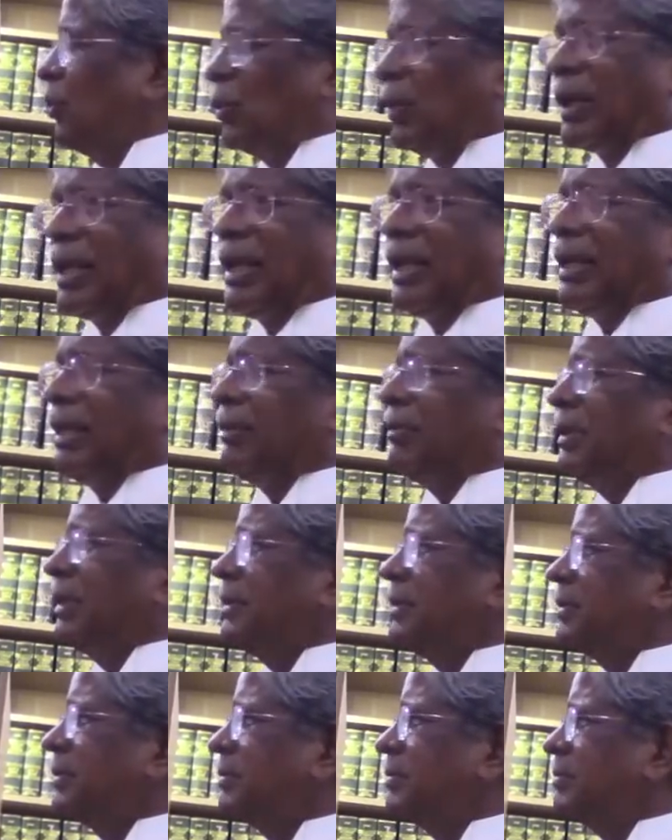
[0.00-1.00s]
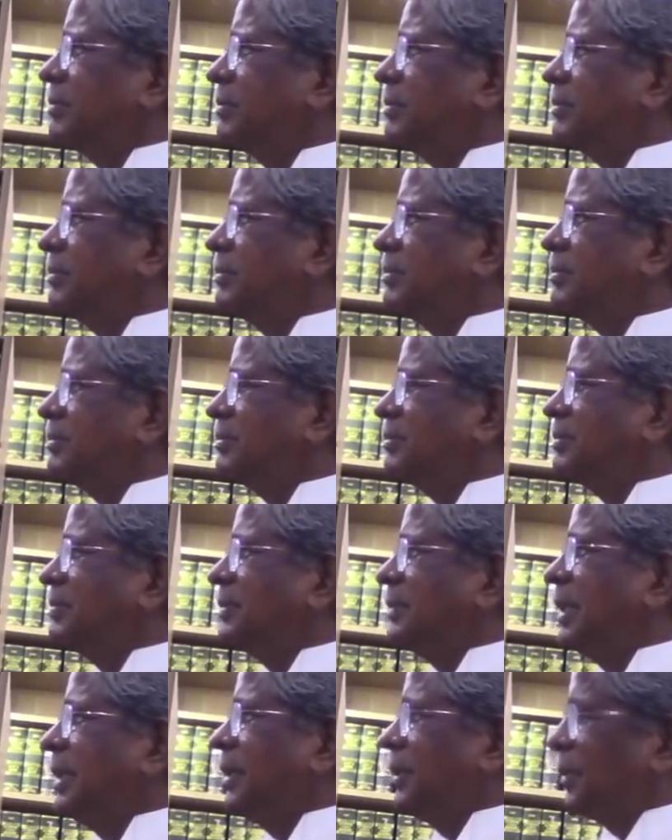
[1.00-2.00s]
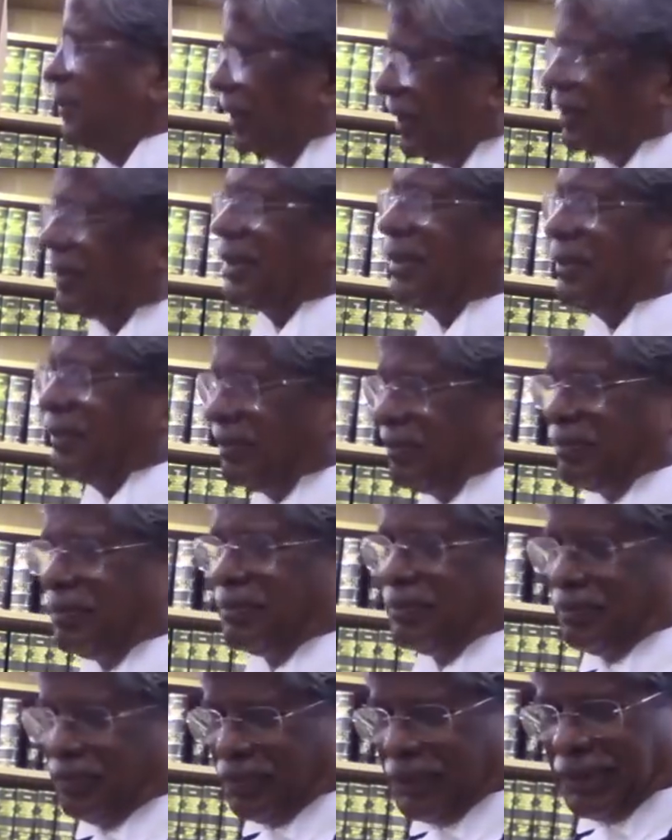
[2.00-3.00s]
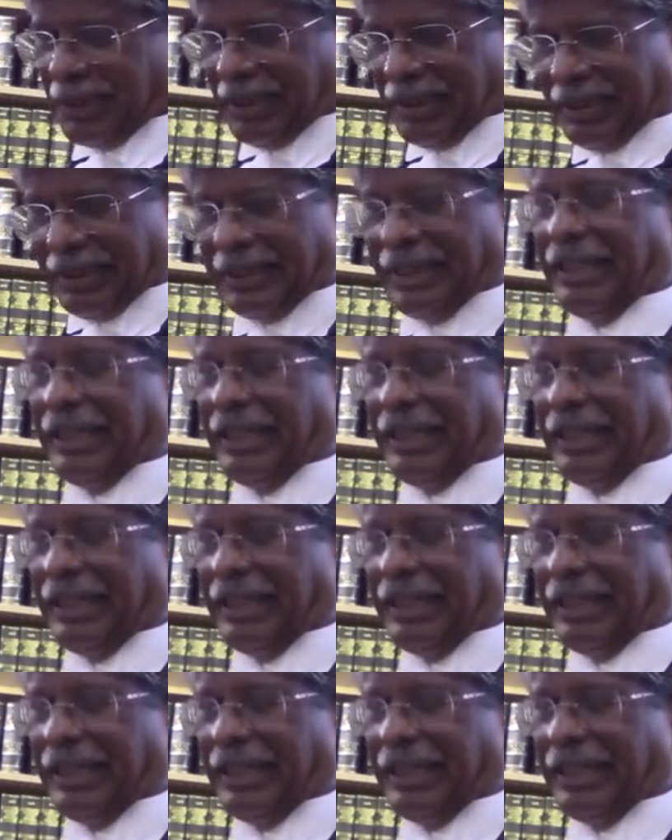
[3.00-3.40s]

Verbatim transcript: No direct evidence. The whole case is based on the circumstances.